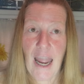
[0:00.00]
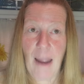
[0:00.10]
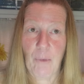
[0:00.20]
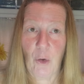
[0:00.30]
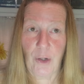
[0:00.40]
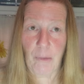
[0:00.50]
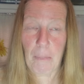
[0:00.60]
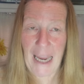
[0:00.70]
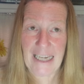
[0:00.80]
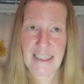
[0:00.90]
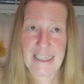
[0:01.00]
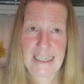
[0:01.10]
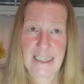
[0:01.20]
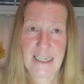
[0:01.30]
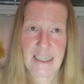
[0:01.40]
I'm going to paint
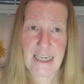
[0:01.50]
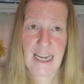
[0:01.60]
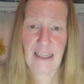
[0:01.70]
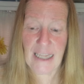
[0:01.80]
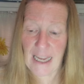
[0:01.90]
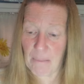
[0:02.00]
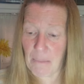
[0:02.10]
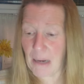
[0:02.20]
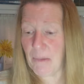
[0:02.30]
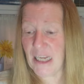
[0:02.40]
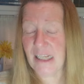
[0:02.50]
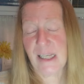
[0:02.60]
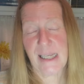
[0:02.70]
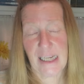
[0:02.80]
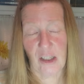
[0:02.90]
it and then maybe
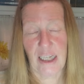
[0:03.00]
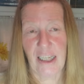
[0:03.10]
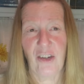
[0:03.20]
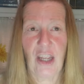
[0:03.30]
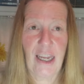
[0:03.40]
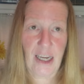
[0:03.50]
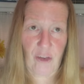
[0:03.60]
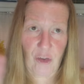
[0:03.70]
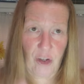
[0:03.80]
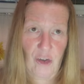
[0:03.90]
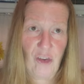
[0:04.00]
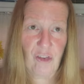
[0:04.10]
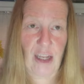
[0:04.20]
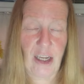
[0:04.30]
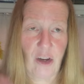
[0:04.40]
seal it, and it's going to
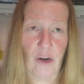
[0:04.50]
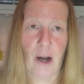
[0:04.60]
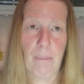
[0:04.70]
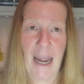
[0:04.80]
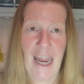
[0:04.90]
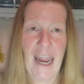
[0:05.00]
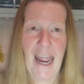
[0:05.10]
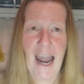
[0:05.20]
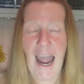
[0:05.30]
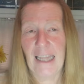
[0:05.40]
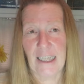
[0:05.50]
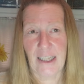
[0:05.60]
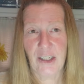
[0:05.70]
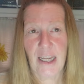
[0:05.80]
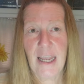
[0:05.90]
sit here on my
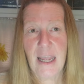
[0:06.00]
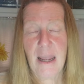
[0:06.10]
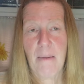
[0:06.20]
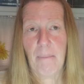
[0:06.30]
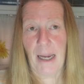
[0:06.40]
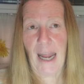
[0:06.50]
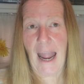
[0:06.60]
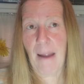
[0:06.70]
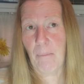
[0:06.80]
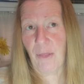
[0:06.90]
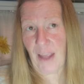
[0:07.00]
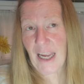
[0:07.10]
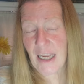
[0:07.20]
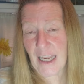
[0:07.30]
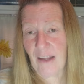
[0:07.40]
island. But I'm
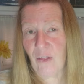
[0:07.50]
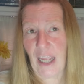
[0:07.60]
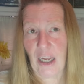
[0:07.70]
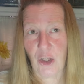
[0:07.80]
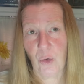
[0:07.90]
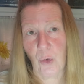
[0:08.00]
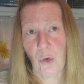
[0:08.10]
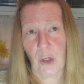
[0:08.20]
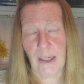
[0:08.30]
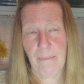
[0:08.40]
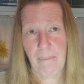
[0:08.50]
thinking that you could,